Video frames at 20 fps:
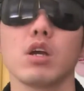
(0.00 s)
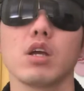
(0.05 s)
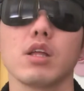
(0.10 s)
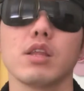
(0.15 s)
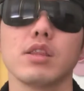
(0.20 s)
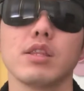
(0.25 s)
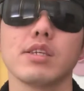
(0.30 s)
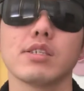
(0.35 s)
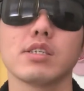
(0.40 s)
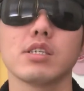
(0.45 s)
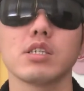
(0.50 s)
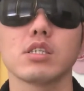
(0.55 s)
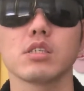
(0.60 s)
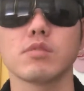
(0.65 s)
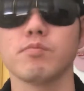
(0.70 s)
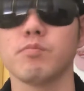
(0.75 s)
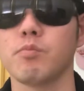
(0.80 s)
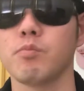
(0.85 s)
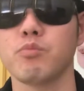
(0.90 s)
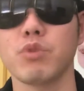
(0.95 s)
this is
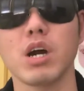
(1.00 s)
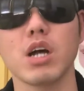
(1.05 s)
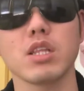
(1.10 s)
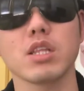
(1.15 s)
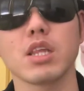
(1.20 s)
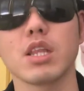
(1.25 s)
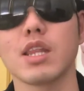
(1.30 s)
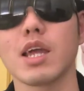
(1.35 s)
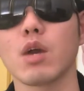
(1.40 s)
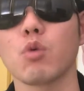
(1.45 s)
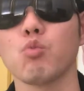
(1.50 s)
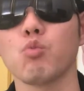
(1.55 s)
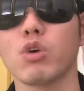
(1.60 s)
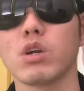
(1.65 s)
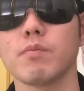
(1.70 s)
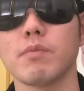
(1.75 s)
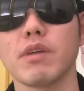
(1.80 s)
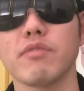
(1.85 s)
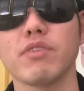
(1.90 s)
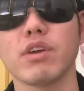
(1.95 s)
probably like one of
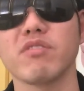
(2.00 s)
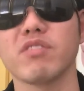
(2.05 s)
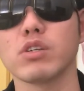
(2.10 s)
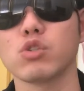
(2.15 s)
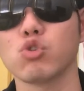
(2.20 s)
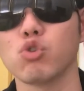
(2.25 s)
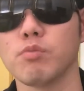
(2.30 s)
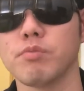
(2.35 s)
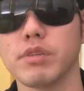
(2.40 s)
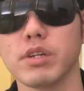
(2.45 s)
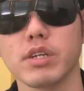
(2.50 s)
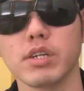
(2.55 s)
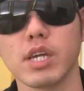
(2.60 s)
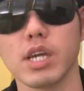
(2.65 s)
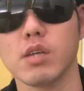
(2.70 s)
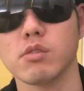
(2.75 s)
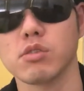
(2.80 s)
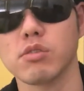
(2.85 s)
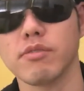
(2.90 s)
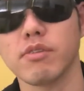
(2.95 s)
my favorite 2-player
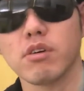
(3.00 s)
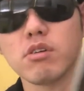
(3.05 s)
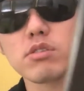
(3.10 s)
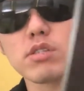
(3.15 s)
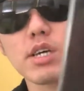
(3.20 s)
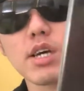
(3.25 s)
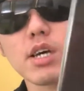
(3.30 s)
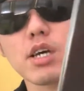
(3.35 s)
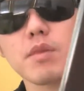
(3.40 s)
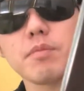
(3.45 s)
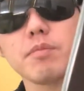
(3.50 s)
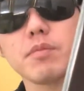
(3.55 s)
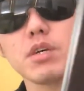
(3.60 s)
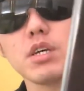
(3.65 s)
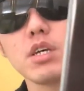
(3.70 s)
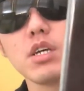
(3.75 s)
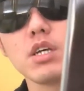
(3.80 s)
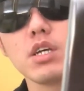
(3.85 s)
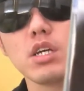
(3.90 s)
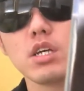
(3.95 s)
games of all time,
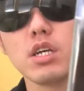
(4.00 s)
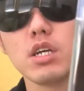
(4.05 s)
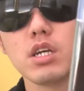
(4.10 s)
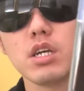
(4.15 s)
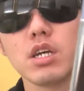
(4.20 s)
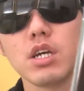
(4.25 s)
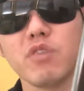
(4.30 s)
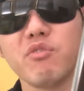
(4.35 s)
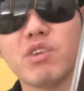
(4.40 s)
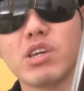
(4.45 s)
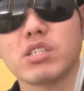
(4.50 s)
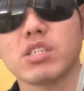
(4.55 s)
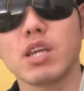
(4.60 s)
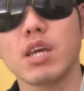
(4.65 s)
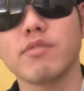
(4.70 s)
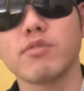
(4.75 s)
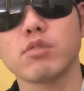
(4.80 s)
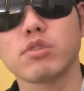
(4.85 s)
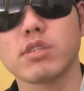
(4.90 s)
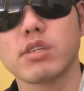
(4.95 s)
Resident
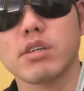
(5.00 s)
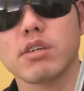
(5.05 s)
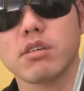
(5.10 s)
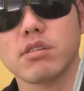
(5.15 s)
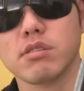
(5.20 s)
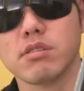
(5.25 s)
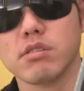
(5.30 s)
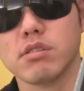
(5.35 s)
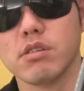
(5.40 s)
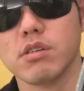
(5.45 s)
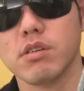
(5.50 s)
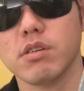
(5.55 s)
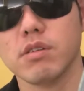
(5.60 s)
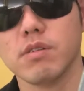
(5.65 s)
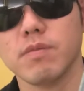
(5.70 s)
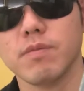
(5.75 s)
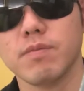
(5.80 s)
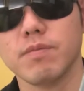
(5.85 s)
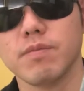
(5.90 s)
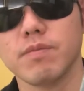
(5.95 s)
Evil 6.
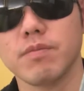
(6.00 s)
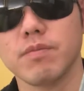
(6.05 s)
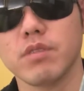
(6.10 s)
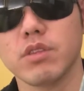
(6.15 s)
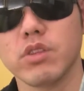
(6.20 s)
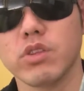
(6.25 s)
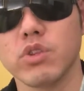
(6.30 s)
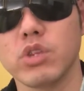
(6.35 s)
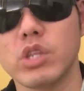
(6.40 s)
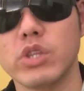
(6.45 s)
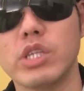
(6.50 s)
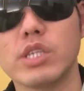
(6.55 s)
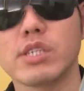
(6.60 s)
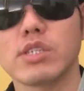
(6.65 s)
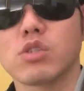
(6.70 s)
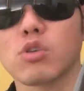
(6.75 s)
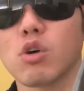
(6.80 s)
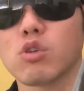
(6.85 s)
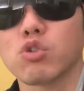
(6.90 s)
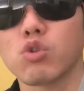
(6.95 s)
This is
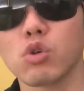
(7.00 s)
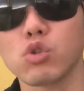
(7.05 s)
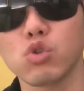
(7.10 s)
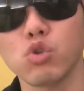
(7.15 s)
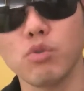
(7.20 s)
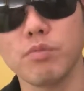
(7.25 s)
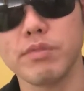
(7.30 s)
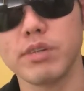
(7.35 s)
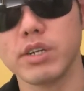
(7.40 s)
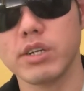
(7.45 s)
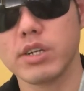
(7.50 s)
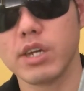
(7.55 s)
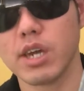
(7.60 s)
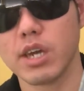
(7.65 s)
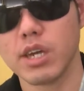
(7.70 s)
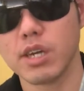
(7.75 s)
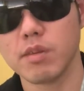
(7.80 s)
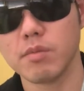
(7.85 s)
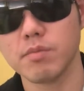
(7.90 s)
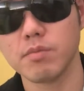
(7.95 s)
also a 2-player
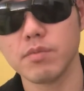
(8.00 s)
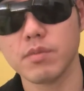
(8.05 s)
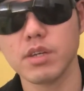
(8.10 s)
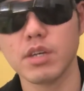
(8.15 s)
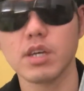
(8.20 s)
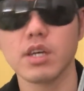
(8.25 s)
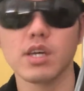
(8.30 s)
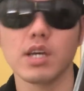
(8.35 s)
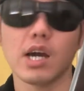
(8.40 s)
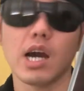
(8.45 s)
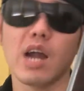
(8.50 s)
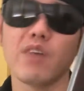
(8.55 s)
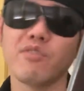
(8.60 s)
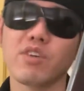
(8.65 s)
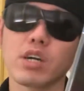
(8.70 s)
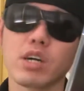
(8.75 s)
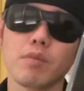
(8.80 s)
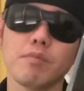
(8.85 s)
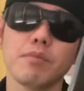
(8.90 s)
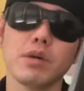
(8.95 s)
game. I
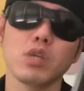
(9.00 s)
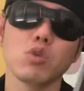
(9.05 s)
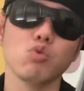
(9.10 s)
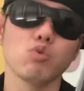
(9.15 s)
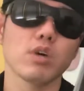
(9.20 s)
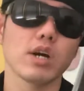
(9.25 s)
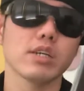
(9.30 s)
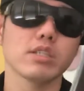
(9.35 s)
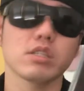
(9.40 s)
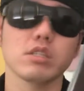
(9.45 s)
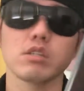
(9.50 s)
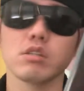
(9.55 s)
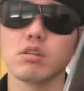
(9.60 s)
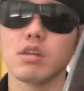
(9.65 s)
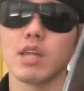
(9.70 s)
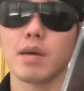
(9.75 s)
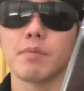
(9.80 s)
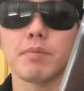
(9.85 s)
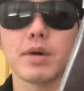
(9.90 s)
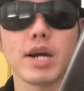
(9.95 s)
recommend you guys to
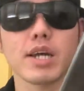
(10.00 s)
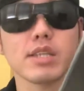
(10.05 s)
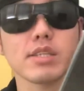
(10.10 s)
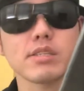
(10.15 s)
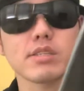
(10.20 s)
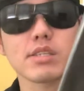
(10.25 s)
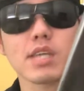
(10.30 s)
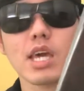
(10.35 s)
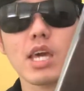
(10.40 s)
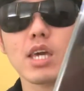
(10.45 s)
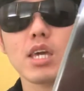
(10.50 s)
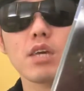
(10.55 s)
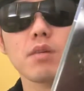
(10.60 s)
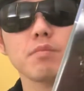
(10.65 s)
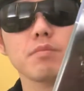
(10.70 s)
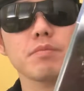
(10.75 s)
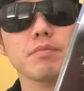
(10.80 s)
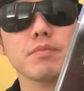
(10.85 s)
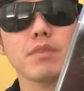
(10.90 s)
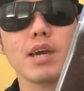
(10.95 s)
like buy this
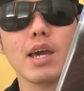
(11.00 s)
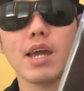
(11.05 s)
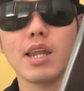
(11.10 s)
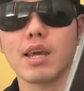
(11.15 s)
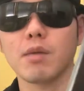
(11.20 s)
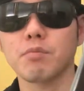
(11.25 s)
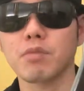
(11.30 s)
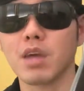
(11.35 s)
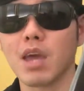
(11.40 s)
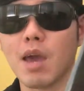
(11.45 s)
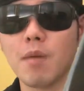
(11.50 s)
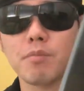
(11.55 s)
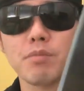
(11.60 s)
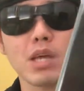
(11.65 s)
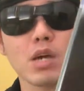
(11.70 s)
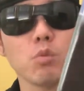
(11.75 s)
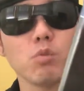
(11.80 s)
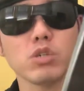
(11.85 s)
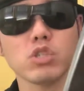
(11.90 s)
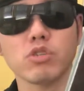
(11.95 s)
game and play
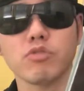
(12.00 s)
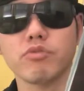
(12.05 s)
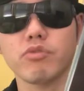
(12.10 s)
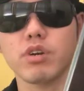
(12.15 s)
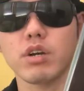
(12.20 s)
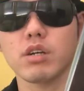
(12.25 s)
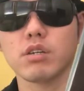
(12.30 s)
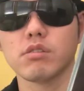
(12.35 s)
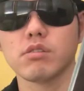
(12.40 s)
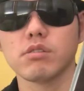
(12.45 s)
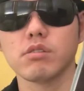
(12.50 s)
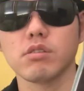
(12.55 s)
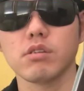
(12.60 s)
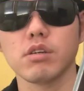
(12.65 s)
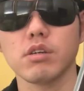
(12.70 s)
with your friends.